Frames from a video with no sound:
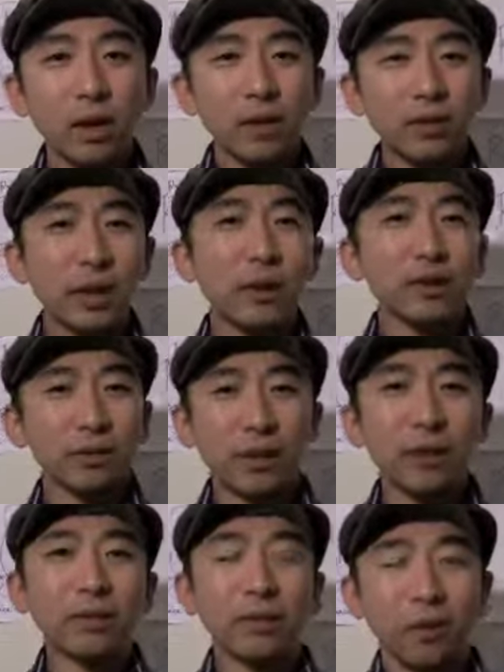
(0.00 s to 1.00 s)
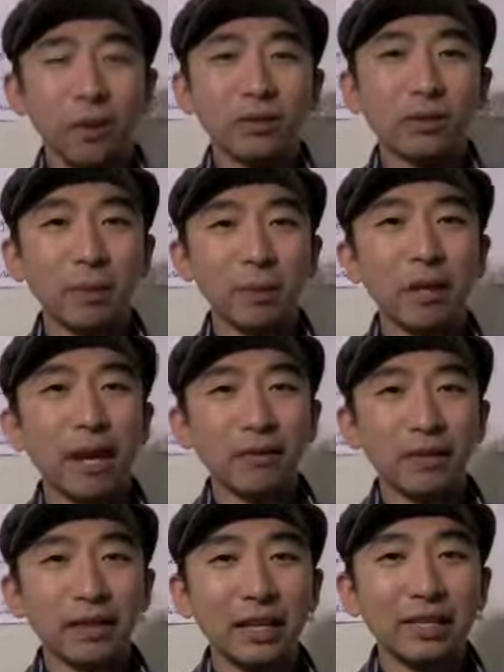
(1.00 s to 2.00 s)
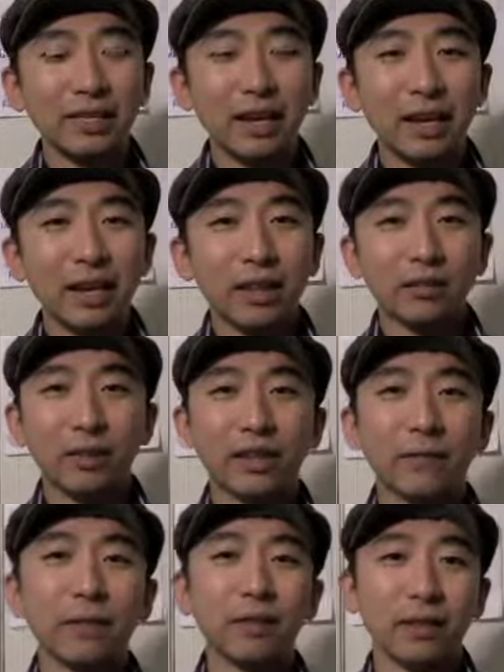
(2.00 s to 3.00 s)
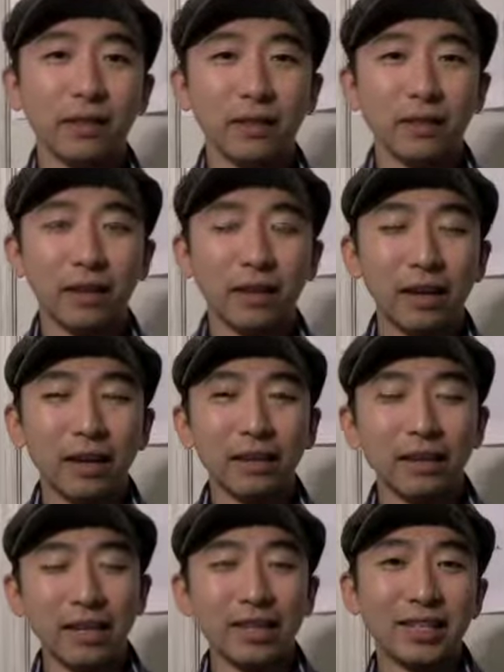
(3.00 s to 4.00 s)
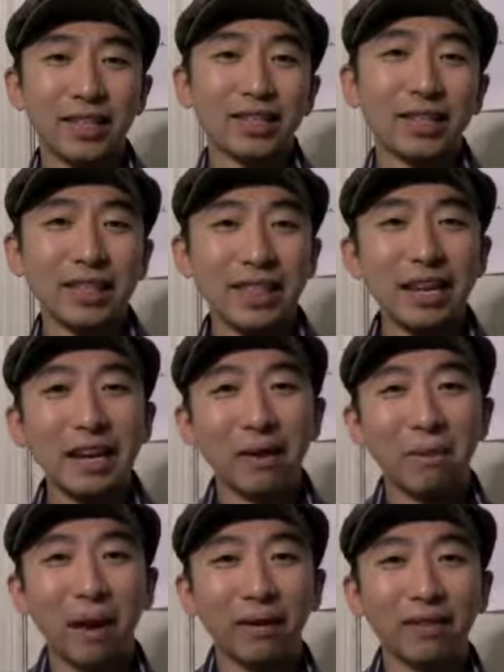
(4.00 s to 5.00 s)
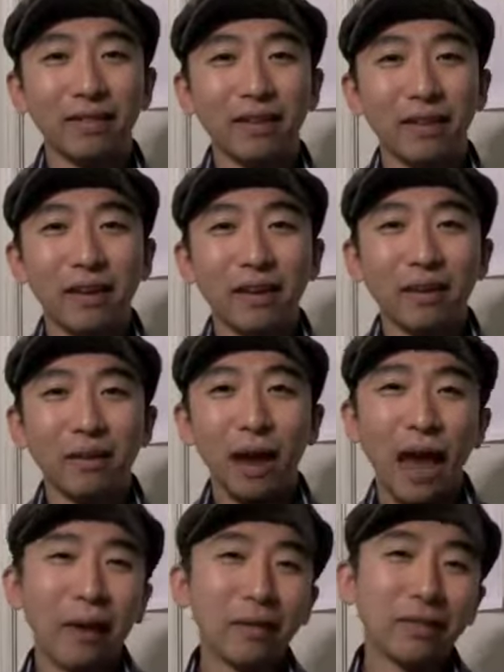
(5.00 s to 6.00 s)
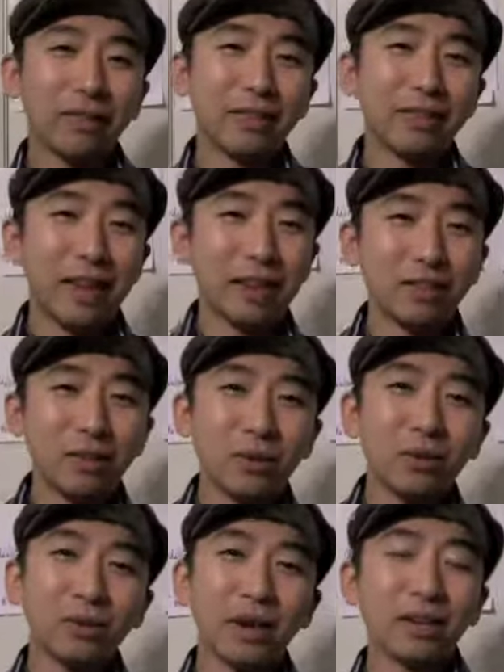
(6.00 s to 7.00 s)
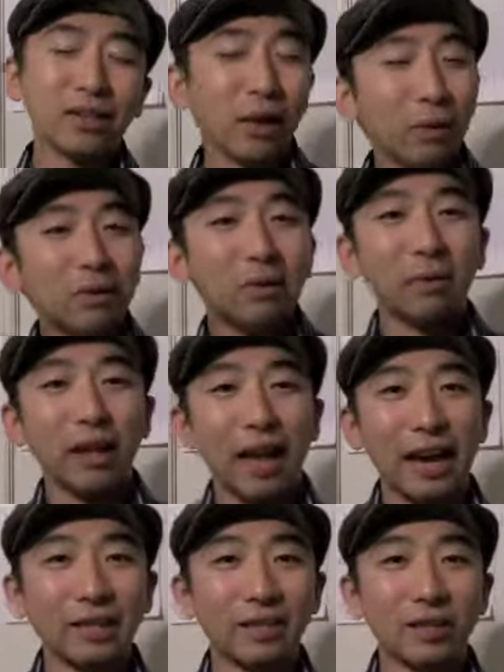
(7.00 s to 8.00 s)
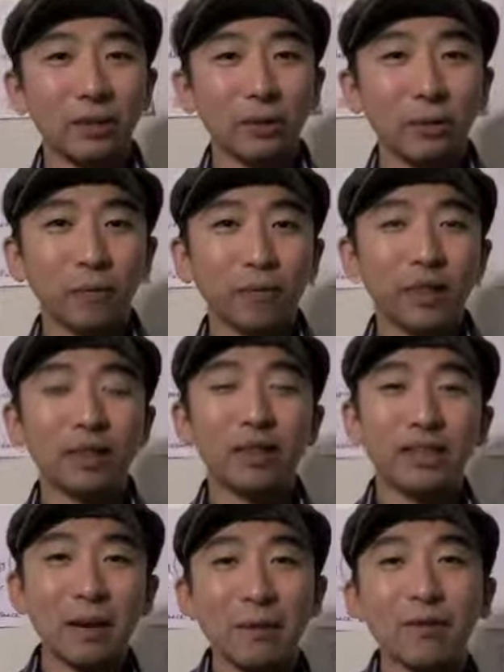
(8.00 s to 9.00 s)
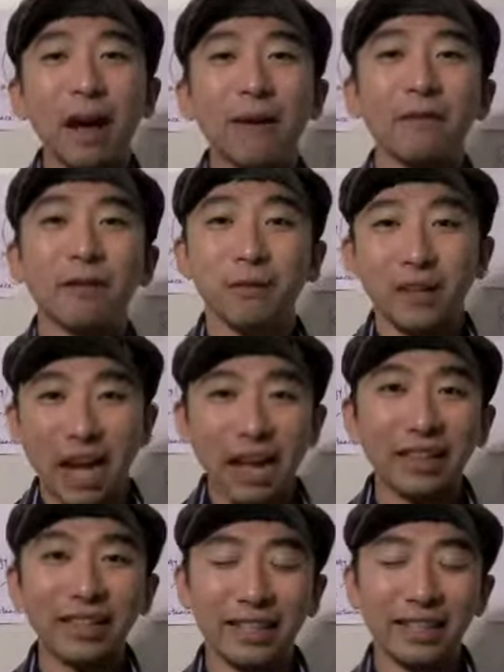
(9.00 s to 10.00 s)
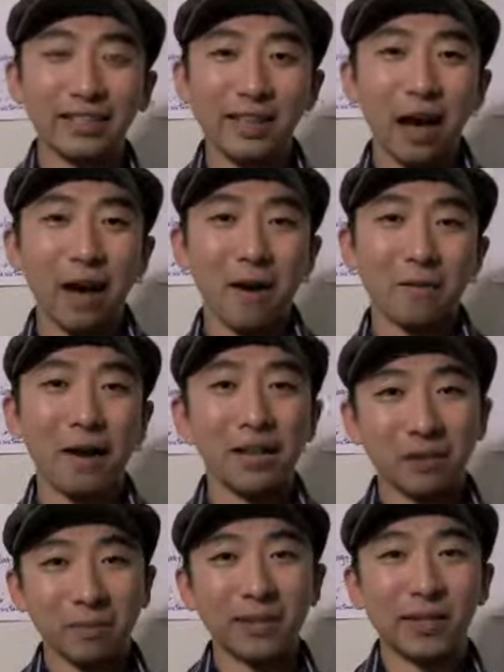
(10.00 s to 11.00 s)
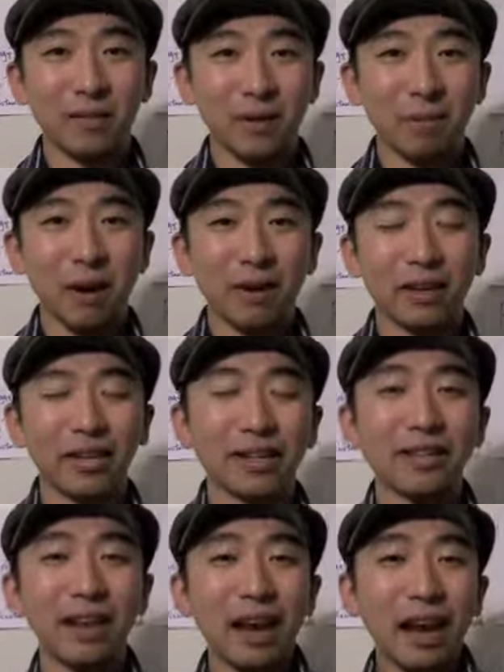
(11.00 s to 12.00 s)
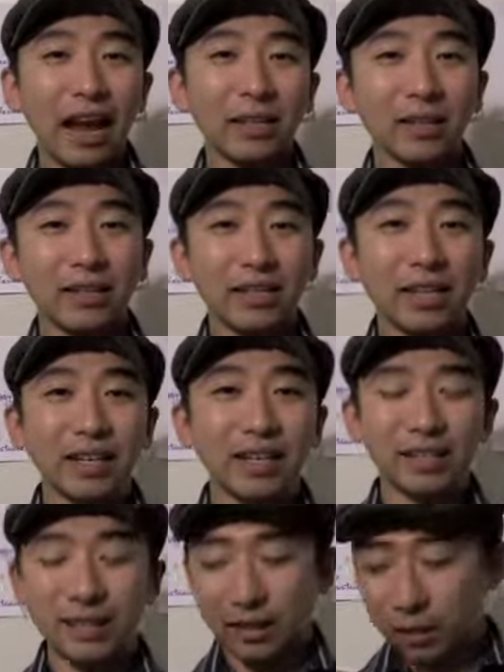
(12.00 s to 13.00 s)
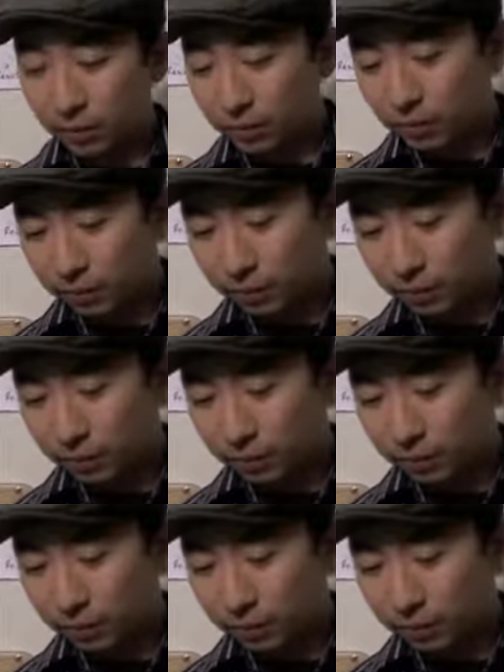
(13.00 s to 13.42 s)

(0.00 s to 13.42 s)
So throughout the course, we'll be playing with these three different theses and thinking about how they do and don't apply to the demographic realities of Asian Pacific Americans and US Latinos.